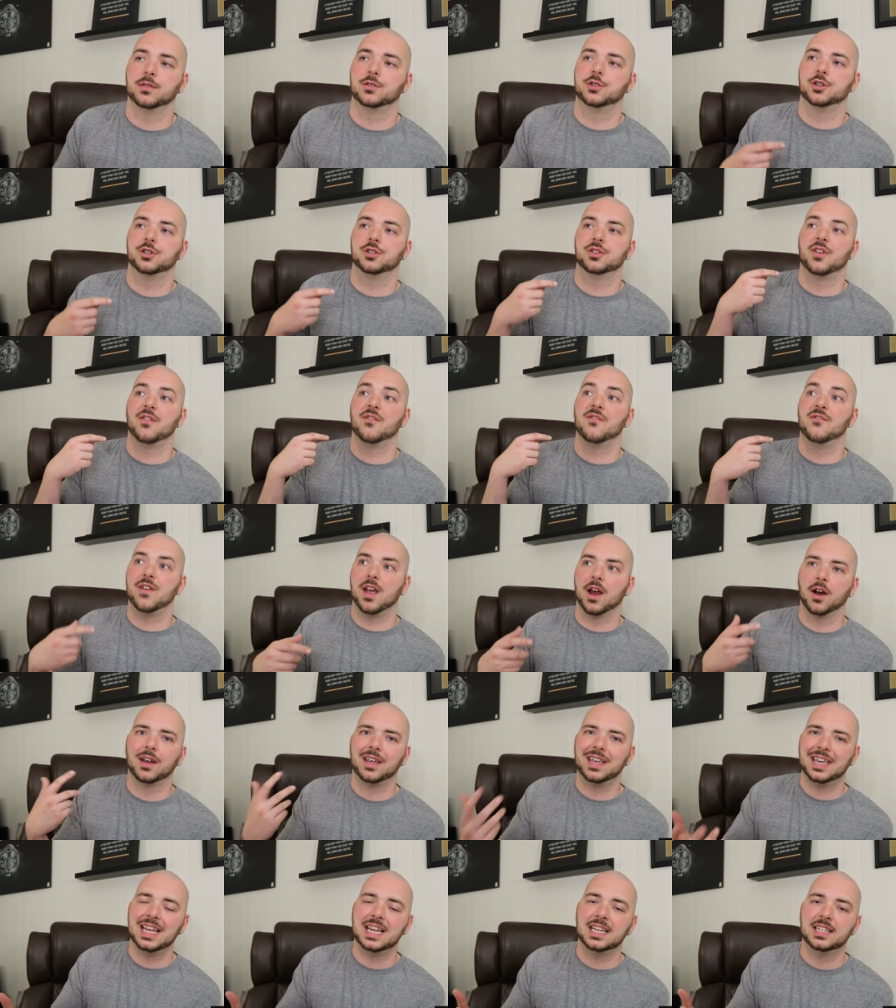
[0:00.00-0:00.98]
which is
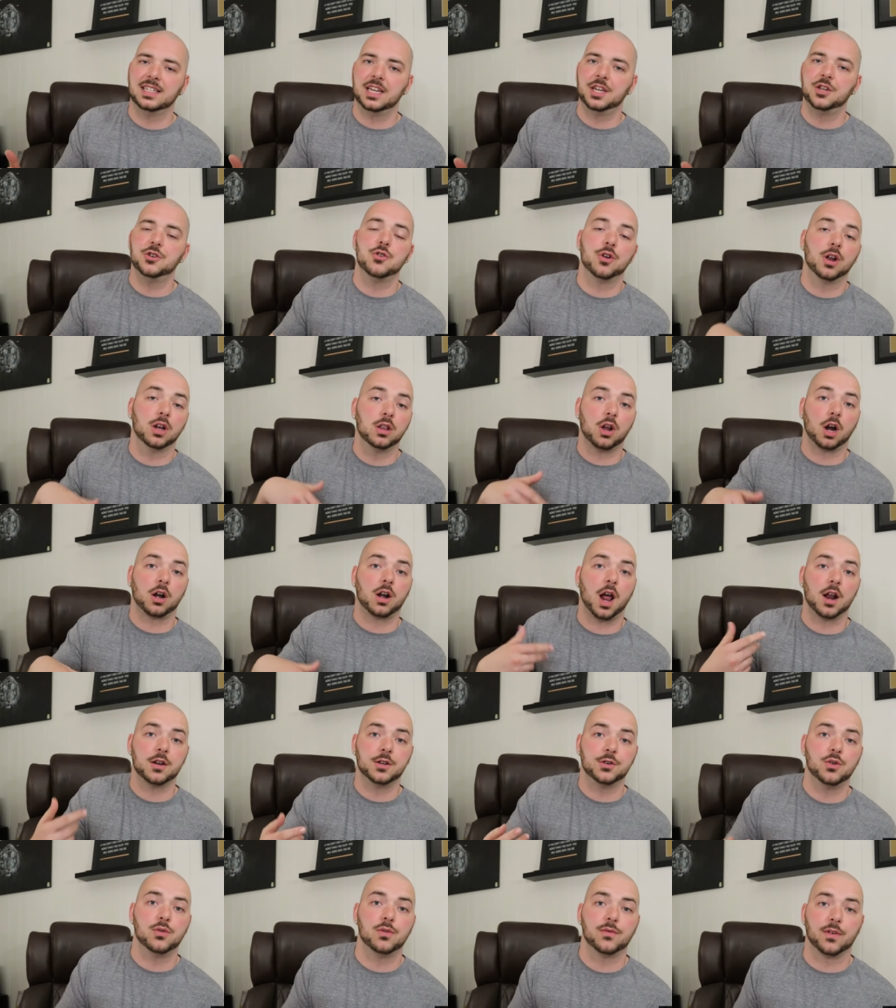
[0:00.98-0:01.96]
very easy and you can learn
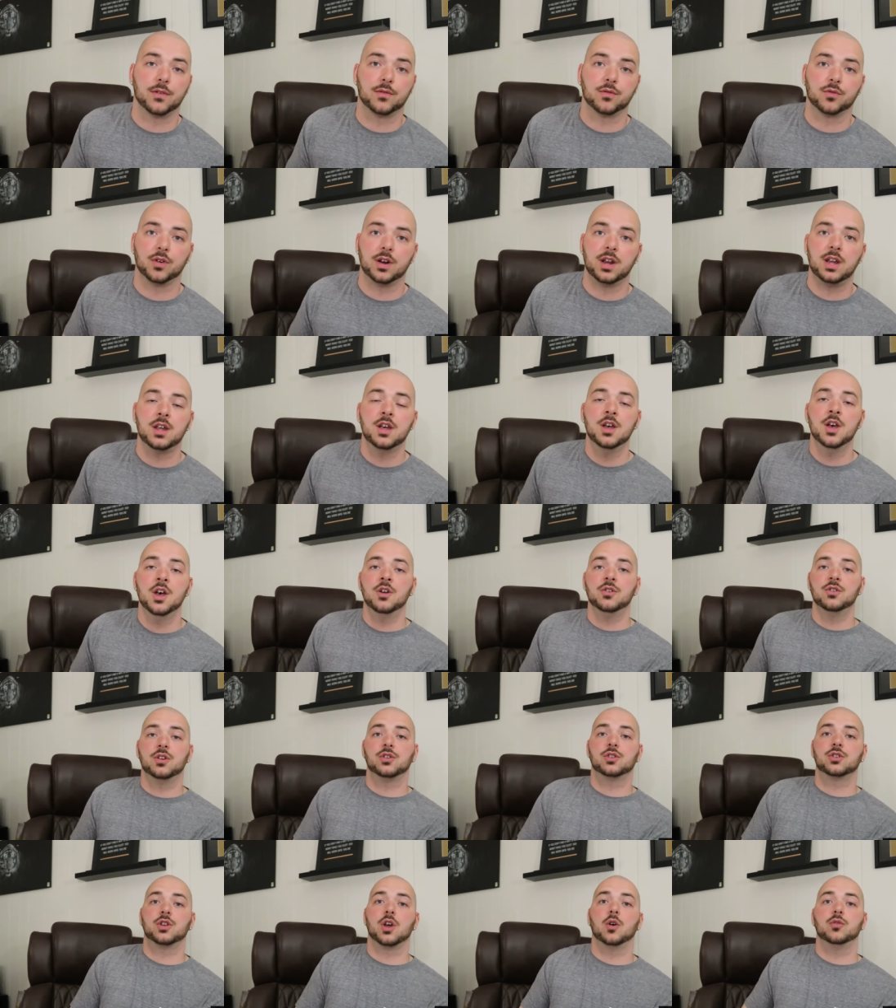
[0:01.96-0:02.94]
how to do it for free,
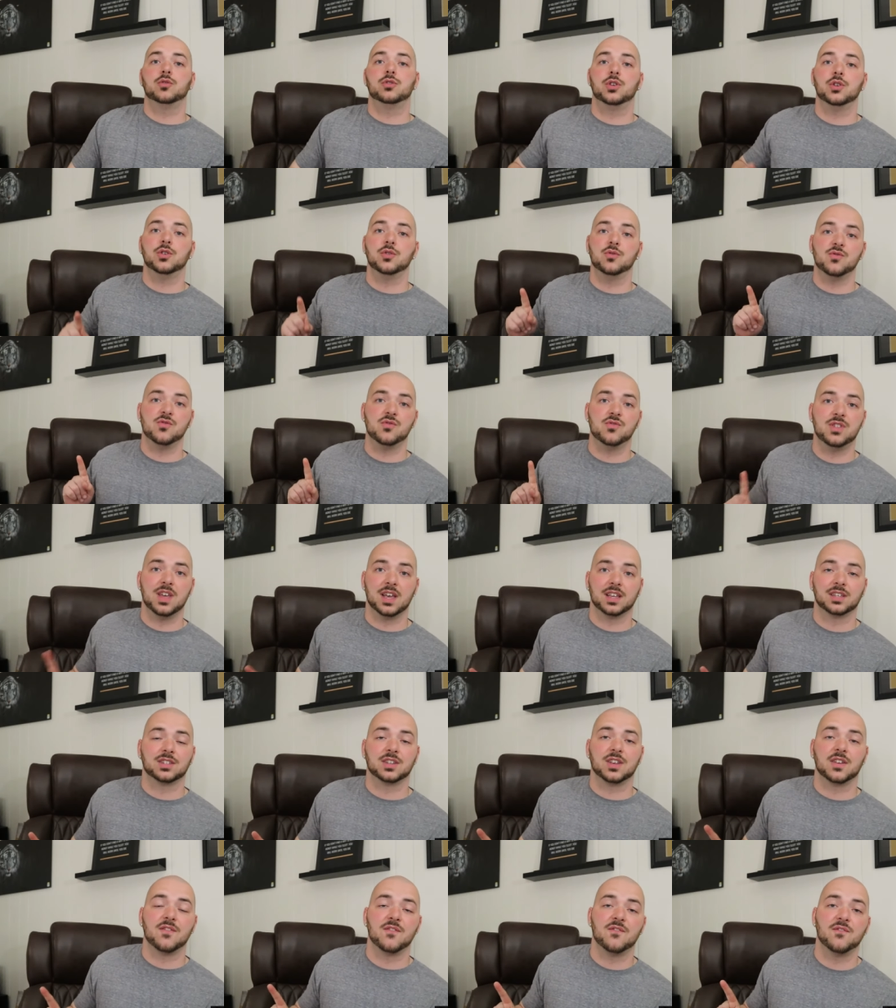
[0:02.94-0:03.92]
just go to
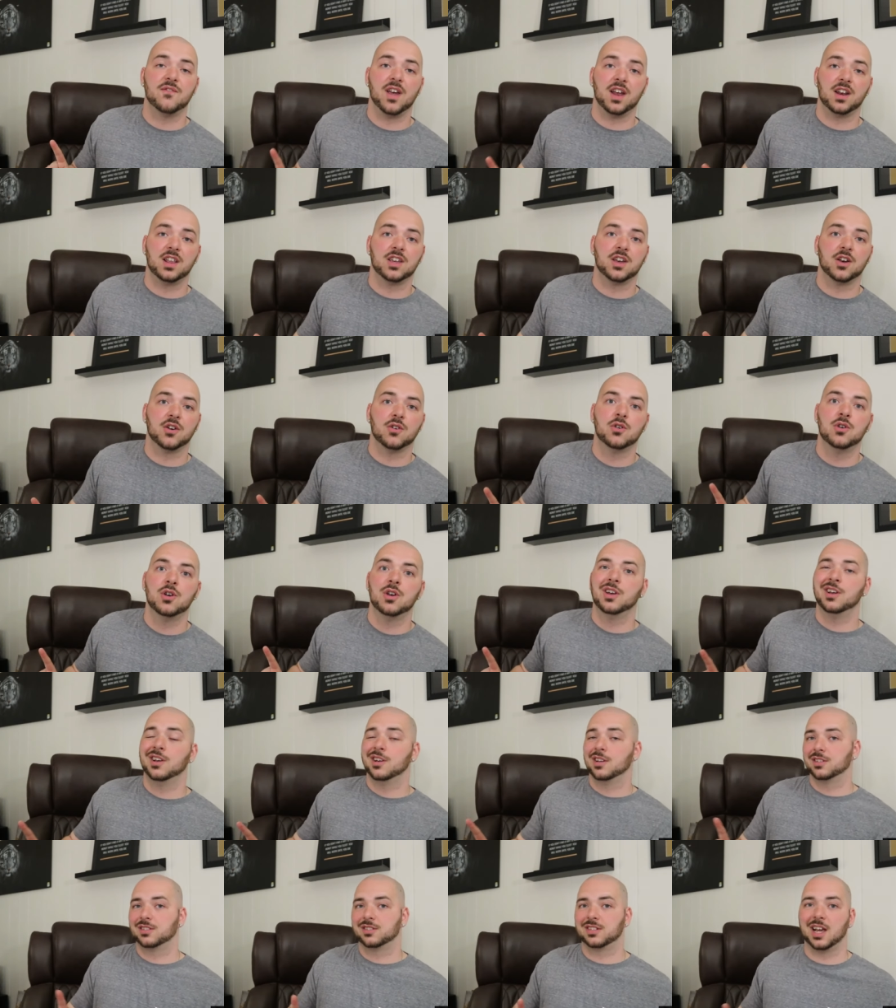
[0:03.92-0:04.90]
this video
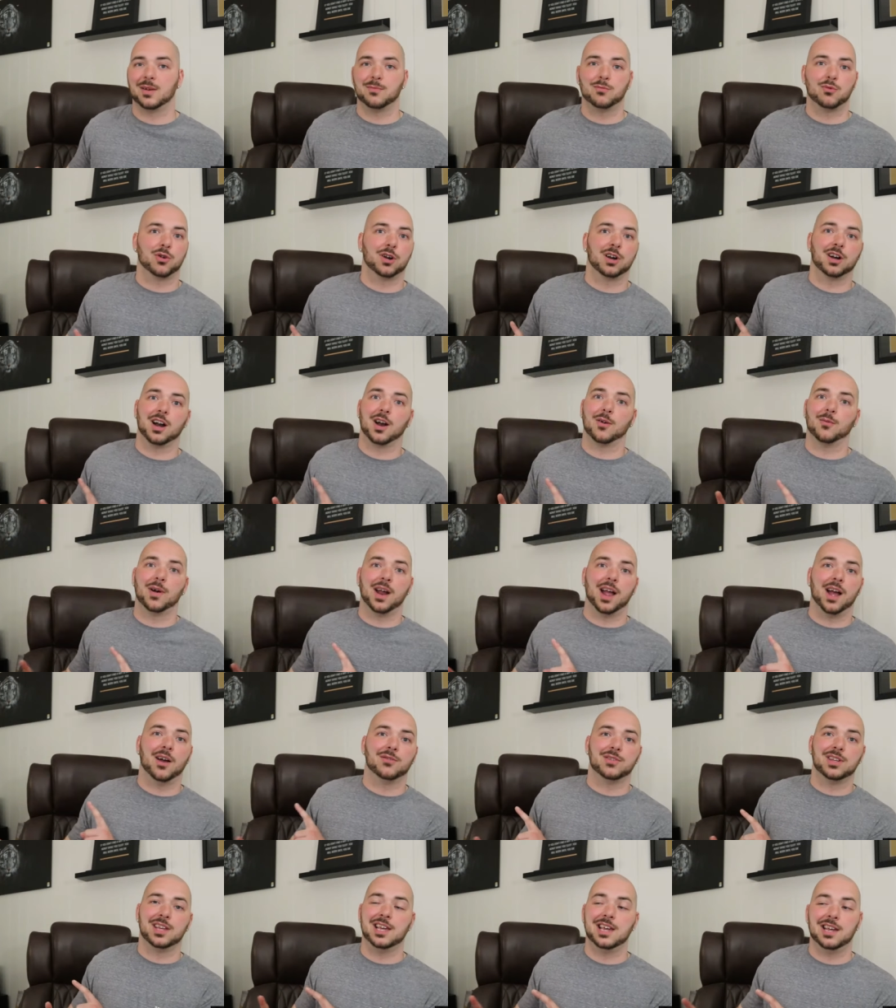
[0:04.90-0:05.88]
somewhere
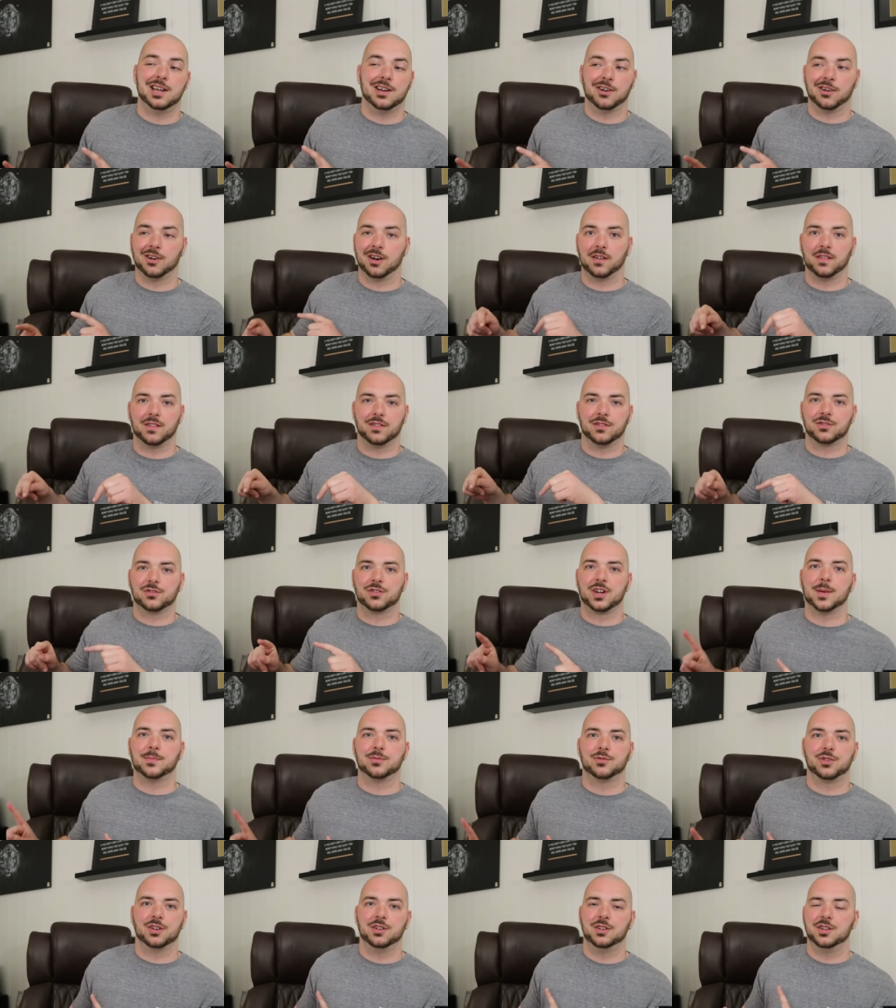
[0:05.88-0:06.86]
around here or in the
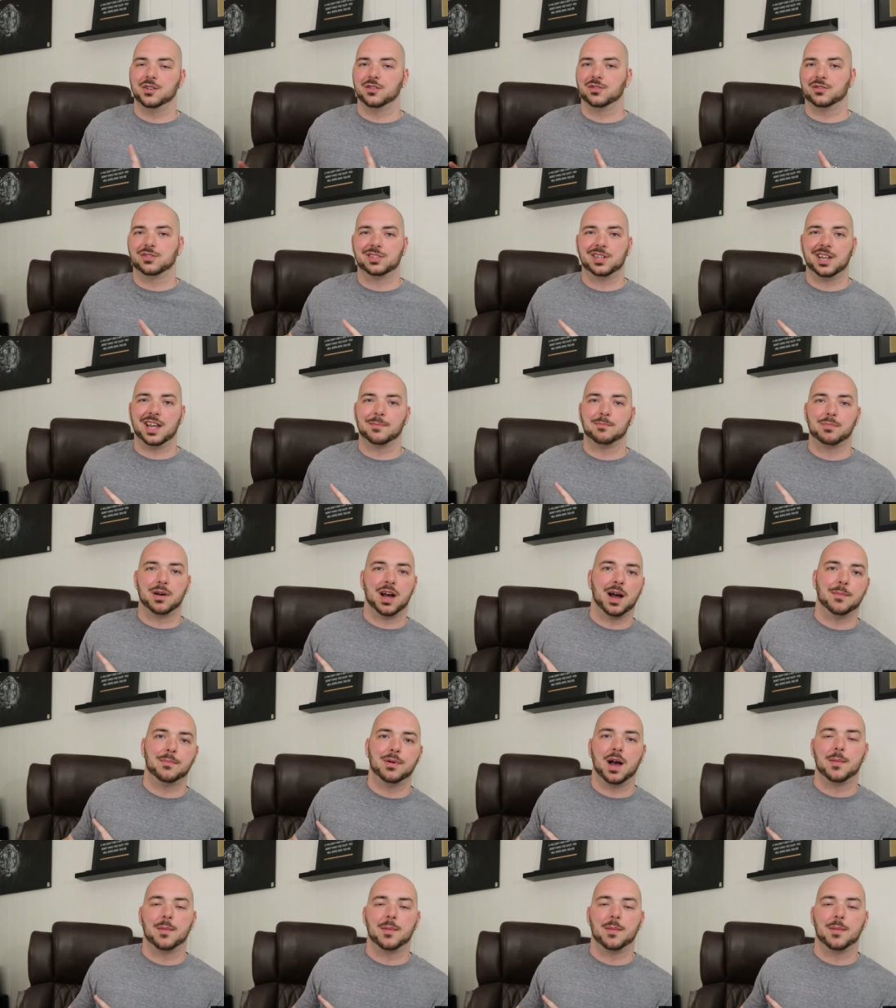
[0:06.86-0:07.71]
description, you'll see it pop